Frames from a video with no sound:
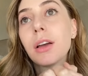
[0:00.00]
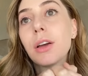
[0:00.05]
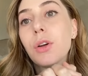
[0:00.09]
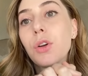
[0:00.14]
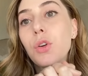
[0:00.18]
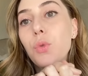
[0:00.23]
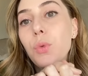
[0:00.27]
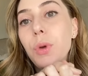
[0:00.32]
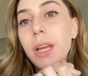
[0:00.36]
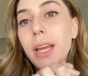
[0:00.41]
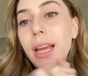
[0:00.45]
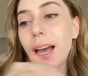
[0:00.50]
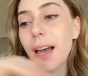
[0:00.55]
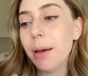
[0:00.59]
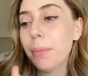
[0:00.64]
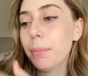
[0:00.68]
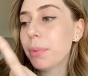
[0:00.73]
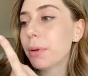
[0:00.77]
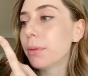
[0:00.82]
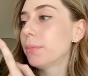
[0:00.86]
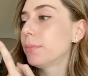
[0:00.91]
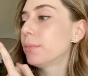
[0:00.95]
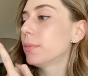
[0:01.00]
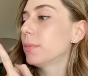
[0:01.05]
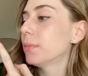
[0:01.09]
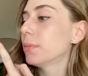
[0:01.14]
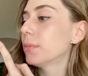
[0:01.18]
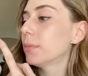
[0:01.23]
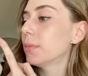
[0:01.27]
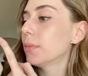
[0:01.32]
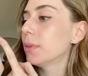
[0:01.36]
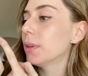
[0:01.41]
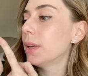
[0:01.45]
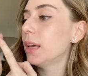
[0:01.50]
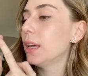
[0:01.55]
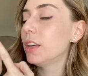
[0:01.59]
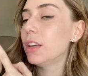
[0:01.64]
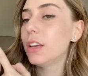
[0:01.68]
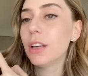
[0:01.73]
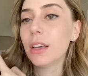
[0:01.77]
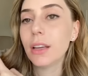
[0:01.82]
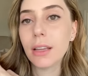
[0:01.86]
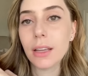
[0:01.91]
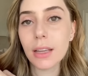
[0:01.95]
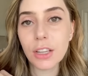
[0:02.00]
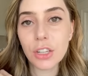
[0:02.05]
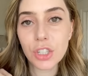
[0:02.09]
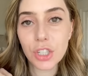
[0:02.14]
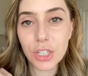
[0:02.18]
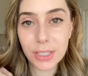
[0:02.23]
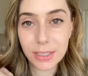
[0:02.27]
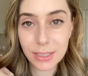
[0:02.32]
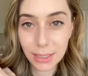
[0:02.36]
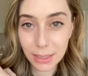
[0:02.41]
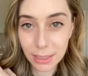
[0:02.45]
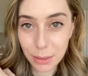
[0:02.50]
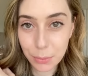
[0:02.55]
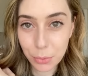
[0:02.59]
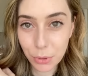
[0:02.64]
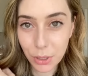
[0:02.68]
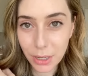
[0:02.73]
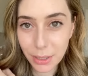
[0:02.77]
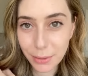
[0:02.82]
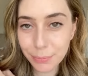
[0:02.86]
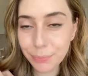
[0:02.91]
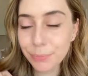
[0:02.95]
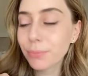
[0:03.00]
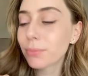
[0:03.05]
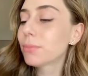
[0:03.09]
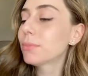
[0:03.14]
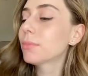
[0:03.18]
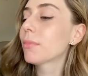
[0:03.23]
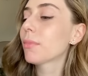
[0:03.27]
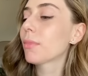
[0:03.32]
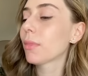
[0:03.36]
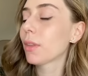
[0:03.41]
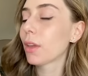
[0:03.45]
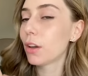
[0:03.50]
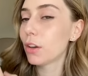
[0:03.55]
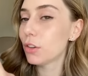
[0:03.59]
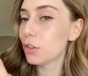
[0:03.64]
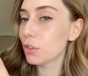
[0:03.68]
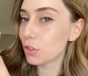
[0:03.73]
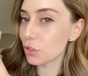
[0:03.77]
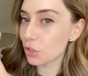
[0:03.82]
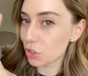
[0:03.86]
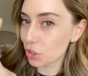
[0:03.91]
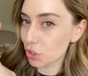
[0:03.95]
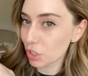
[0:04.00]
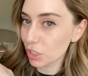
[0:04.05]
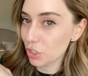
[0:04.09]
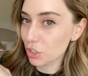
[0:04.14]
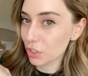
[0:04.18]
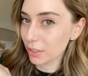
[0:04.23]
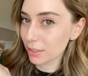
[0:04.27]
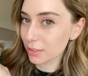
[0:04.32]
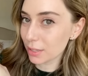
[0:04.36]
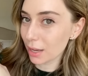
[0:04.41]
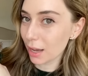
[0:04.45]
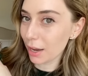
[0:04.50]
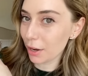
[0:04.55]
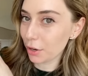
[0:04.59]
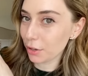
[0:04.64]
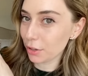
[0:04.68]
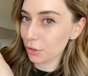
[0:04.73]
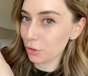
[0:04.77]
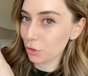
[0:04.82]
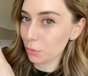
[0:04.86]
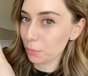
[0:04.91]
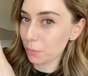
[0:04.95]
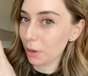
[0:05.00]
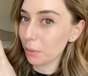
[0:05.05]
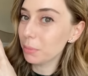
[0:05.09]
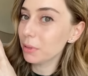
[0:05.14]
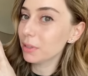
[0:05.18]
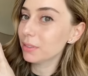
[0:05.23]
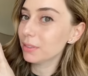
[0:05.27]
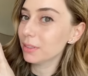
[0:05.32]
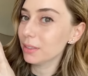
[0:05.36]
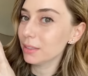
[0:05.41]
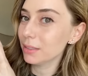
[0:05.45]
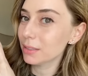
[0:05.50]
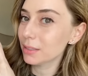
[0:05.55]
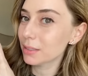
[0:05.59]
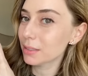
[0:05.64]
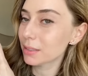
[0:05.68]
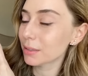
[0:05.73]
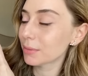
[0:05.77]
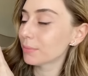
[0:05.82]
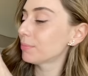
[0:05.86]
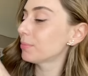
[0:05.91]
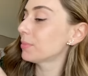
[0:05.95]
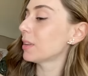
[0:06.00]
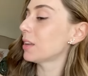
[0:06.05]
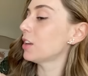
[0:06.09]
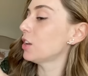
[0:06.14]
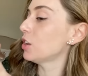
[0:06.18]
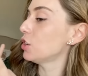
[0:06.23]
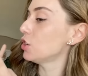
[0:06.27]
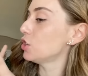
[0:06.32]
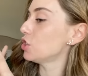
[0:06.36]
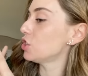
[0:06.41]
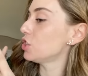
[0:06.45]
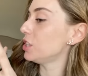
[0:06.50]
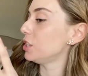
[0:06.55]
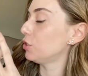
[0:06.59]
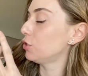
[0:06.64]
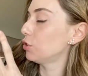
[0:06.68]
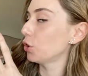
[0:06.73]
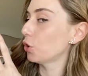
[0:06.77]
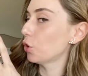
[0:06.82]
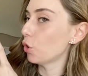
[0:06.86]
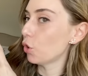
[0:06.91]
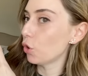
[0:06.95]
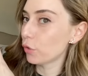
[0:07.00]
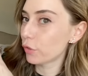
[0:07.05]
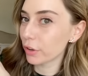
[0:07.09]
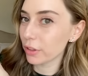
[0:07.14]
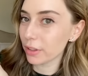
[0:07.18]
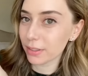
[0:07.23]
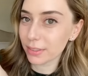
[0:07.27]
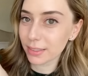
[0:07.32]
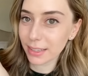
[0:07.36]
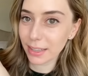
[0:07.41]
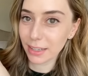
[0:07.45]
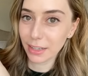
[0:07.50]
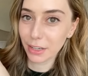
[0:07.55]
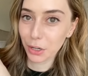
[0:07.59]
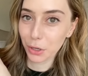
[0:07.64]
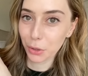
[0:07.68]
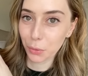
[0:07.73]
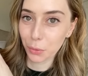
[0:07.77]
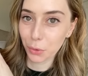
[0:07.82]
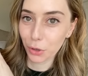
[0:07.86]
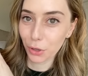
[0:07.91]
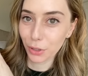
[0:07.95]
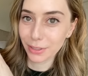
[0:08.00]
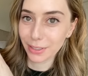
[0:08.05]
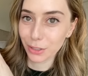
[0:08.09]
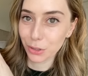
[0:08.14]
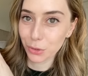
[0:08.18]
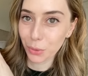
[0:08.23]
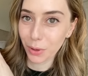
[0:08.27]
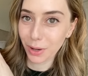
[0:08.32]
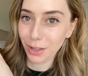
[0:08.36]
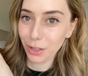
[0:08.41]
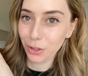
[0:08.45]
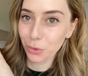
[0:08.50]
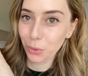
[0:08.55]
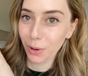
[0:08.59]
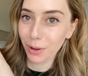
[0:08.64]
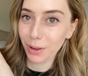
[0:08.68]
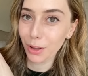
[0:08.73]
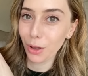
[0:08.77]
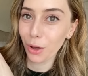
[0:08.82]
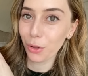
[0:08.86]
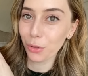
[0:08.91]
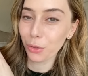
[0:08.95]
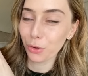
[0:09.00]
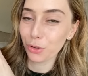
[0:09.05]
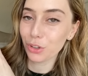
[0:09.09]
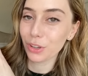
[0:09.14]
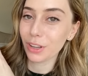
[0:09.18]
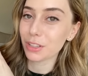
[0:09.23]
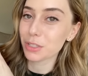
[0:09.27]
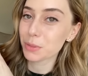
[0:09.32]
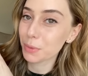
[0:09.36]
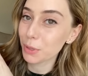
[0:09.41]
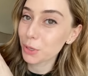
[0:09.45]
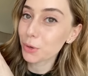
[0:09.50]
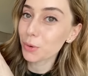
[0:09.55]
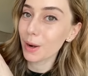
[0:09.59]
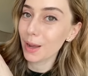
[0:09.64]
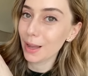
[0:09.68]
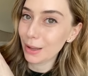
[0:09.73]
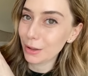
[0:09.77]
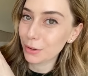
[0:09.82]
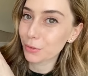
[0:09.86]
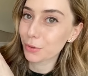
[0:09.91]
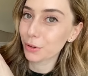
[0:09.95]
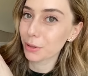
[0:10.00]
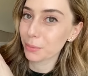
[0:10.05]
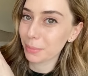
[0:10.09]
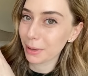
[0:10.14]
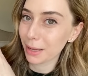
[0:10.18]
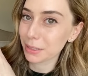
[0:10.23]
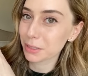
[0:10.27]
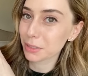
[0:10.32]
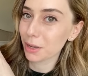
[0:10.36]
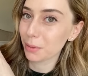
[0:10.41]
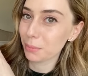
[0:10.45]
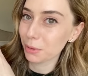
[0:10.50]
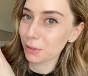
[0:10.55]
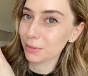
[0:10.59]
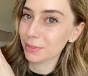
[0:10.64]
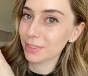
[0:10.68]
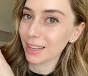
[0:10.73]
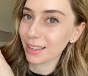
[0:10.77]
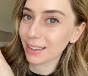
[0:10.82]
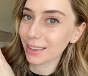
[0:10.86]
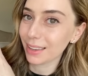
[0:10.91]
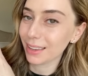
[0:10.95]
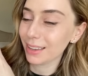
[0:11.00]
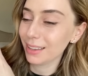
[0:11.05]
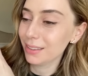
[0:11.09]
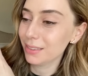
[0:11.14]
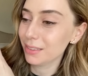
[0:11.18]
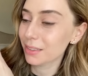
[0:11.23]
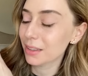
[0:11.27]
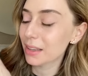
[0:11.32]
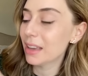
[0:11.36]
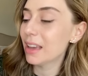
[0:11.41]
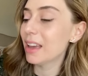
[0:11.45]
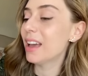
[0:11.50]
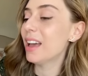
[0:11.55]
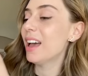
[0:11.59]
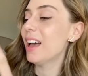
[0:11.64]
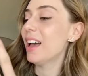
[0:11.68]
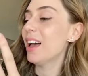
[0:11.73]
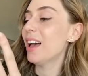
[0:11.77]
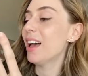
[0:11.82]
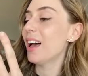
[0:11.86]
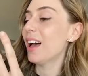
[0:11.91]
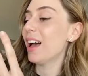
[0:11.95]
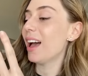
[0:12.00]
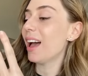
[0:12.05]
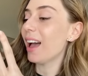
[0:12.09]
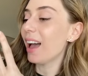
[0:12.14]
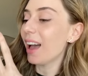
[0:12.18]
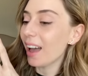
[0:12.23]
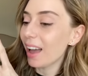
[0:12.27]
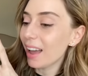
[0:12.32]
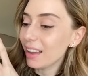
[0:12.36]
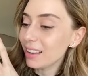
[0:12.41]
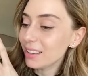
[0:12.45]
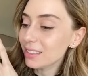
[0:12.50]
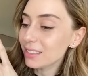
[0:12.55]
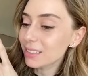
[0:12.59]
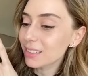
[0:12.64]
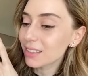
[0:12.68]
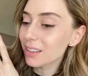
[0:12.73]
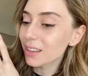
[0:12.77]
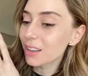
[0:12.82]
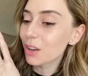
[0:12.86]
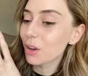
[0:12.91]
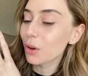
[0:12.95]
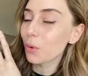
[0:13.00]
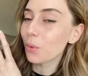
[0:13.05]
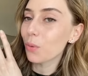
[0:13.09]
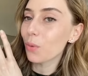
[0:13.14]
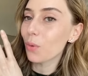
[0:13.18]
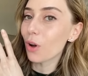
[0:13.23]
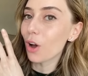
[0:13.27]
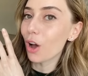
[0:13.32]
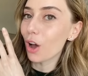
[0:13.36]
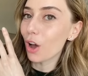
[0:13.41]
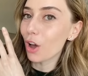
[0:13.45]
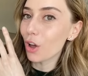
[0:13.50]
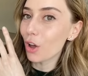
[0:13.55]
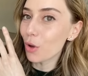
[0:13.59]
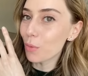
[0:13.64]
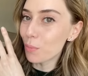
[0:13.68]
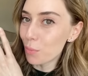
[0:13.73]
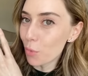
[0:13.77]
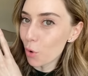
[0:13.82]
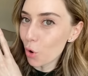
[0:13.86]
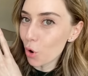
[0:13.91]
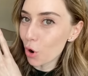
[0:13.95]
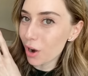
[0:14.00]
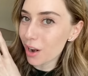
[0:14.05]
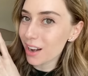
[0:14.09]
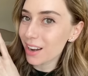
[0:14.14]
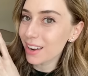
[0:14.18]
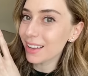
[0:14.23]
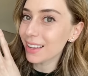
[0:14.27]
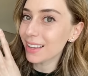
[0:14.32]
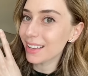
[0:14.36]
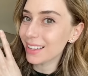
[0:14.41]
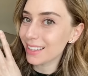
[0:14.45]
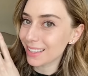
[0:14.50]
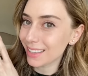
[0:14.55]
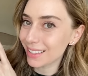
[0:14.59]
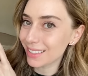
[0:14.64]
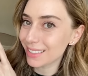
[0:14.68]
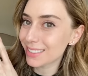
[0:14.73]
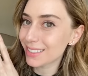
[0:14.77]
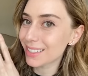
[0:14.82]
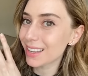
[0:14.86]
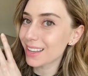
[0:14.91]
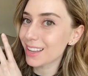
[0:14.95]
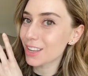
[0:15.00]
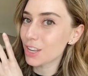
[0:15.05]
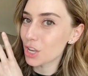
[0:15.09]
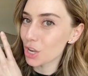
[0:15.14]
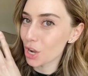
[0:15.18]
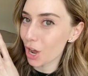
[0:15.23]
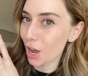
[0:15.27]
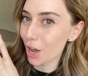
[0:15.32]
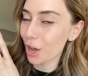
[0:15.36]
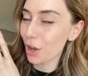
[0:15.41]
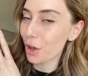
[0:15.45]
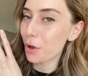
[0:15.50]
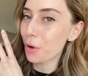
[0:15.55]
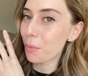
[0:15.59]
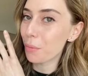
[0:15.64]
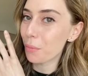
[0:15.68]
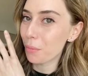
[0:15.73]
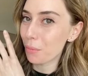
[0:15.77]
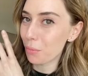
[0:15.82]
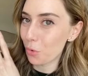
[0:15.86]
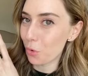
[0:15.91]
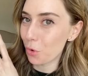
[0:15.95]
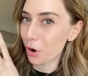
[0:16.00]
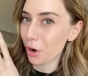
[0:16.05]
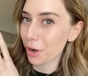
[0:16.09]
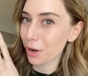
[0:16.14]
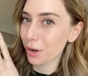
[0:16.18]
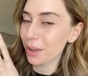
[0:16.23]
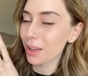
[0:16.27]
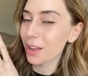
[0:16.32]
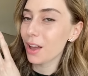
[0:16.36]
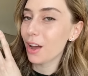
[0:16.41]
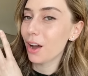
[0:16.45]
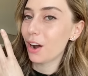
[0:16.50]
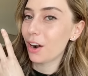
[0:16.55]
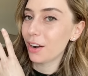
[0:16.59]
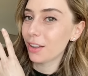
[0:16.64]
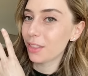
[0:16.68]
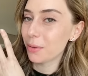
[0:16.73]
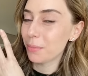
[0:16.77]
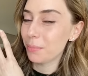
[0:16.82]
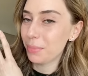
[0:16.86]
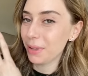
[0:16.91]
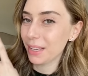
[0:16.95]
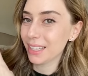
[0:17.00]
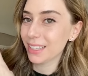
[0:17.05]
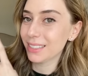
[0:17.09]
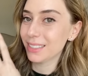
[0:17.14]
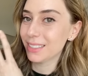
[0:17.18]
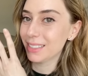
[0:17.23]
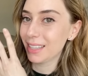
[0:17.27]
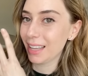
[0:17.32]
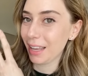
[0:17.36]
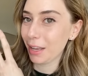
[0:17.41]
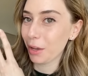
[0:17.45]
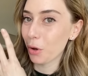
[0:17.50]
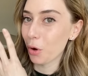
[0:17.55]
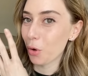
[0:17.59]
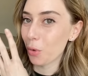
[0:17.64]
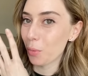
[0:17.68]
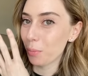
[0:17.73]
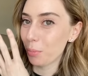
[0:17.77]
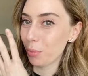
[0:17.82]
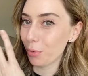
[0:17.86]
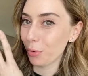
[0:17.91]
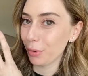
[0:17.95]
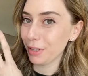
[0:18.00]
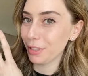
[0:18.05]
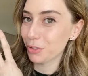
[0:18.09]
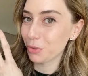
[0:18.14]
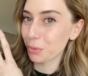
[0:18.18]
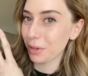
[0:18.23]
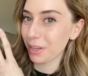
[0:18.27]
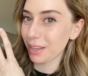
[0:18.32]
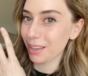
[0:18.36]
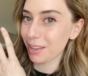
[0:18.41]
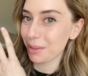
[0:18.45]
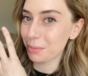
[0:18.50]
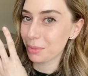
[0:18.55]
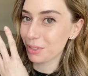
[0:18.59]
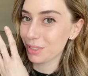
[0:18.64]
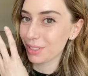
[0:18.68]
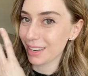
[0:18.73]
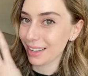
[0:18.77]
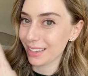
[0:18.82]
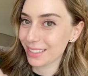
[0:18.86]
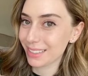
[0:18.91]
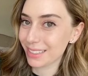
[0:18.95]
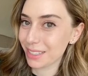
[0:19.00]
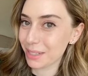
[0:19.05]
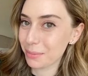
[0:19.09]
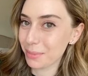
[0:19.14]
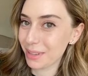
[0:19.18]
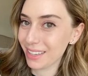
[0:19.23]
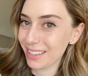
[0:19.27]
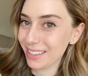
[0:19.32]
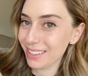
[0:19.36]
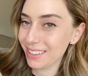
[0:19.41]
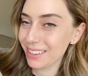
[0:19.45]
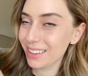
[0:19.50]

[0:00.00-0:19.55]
Recap. She's a Libra she just hired a new publicist. She took over the skincare world in 2020, although she has been around for the past couple of decades. And more is not more are the biggest take home points when it comes to niacinamide.